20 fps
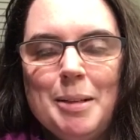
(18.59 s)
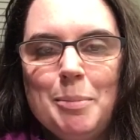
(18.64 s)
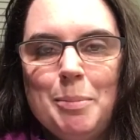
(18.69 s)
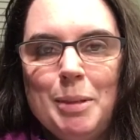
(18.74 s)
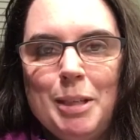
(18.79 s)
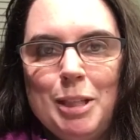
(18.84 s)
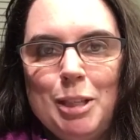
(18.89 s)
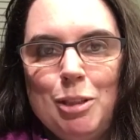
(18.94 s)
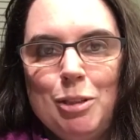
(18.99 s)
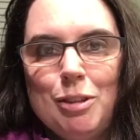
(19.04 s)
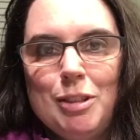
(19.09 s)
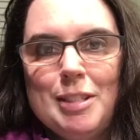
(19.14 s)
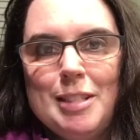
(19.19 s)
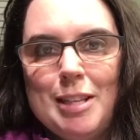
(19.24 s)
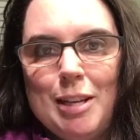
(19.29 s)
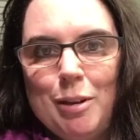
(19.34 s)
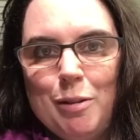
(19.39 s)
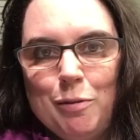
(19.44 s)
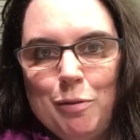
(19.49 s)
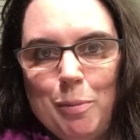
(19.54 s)
but you can
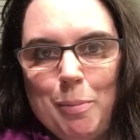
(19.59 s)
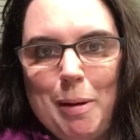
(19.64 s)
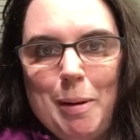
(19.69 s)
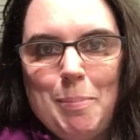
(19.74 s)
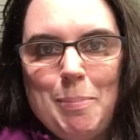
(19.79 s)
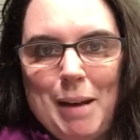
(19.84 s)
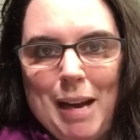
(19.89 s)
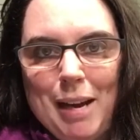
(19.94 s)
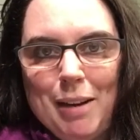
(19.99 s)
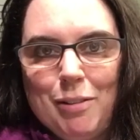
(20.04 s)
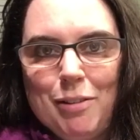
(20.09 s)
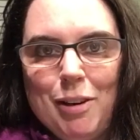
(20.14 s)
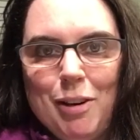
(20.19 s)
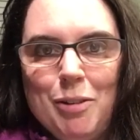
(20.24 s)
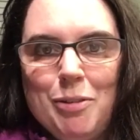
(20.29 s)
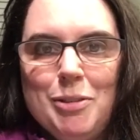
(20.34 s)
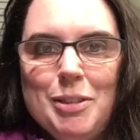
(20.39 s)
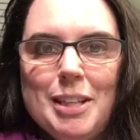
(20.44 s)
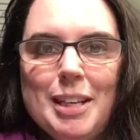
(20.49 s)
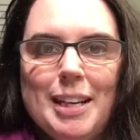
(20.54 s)
tell from my
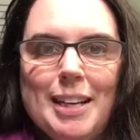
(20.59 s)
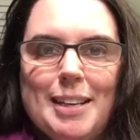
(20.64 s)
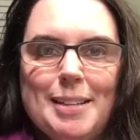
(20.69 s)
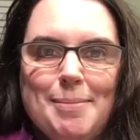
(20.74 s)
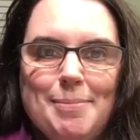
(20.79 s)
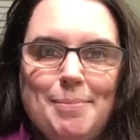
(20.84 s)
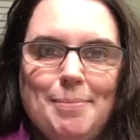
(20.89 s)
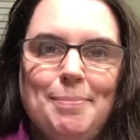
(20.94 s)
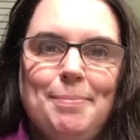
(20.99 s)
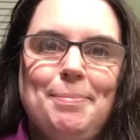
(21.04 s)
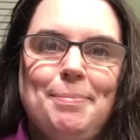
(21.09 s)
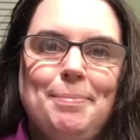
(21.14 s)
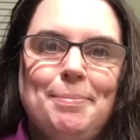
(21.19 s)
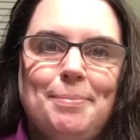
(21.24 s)
background I'm